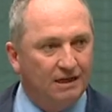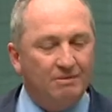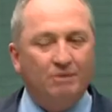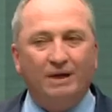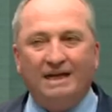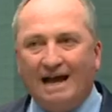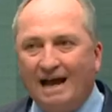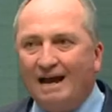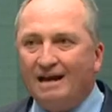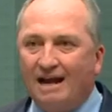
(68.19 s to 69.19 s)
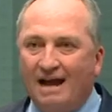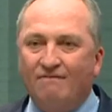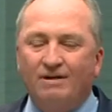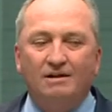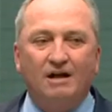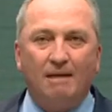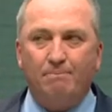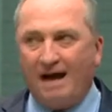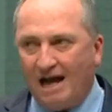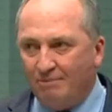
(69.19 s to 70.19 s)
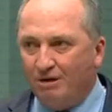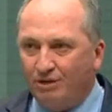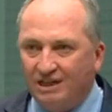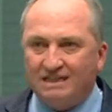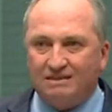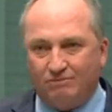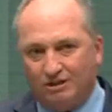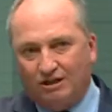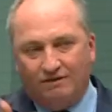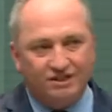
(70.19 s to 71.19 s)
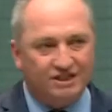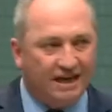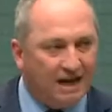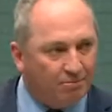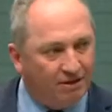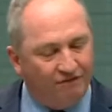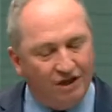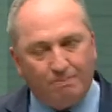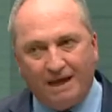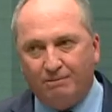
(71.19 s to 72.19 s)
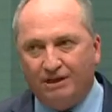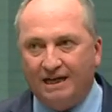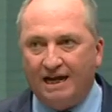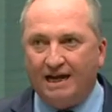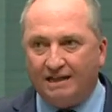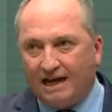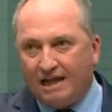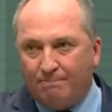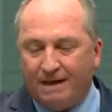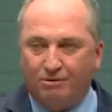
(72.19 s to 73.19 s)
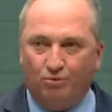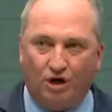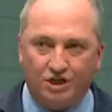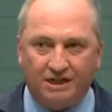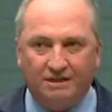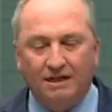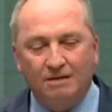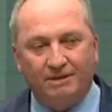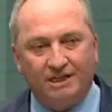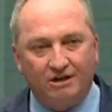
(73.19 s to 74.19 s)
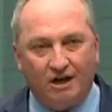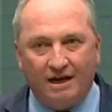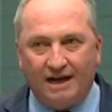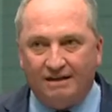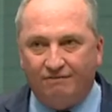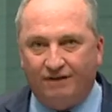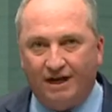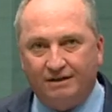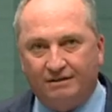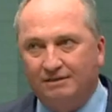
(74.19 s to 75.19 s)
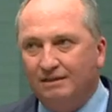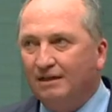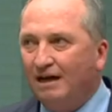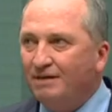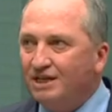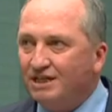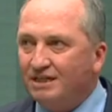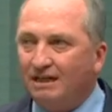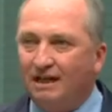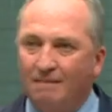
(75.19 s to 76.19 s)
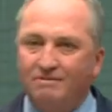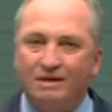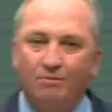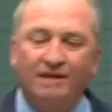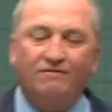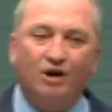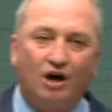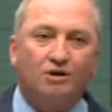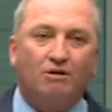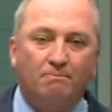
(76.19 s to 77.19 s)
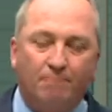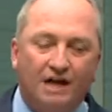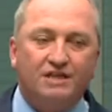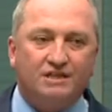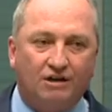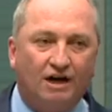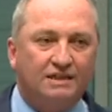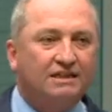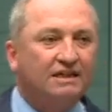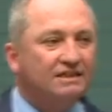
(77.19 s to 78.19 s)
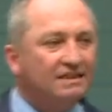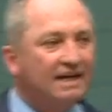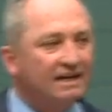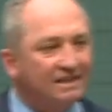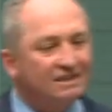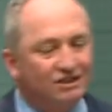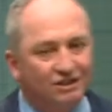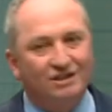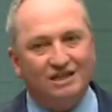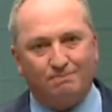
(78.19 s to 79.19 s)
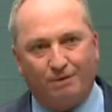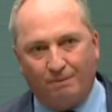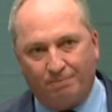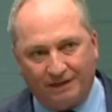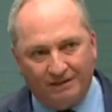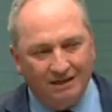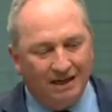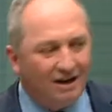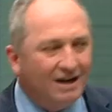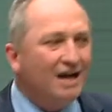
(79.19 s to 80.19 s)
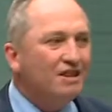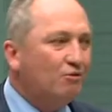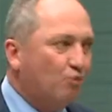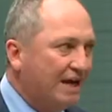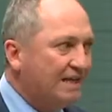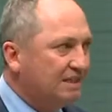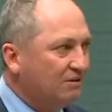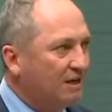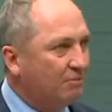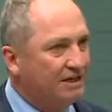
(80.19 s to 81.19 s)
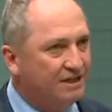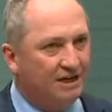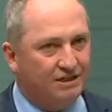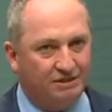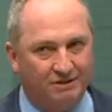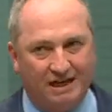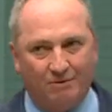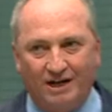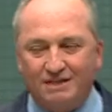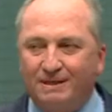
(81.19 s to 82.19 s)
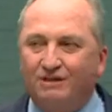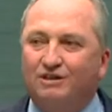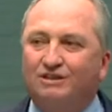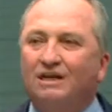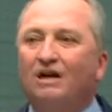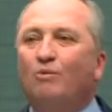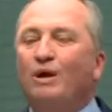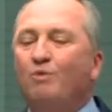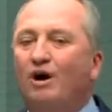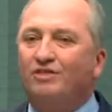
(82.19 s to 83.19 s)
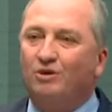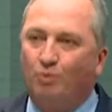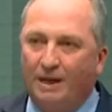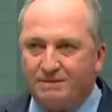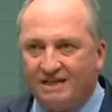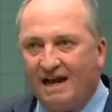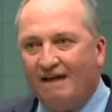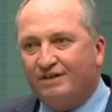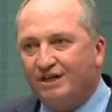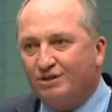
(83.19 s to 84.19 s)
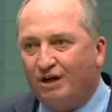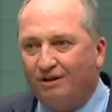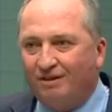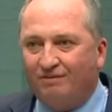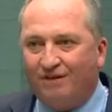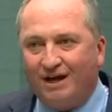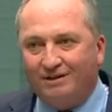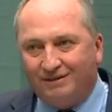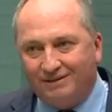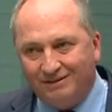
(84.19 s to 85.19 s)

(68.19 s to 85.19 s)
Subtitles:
I mean, we can't have a parliament with this sort of set up, with a few people in here and the other people watching, but they're not allowed to vote. I mean, it's just clumsy. We've got to, on both sides, say, let's do this properly. And I know the reason that we don't do it that way is because we want the whips to have control of the vote.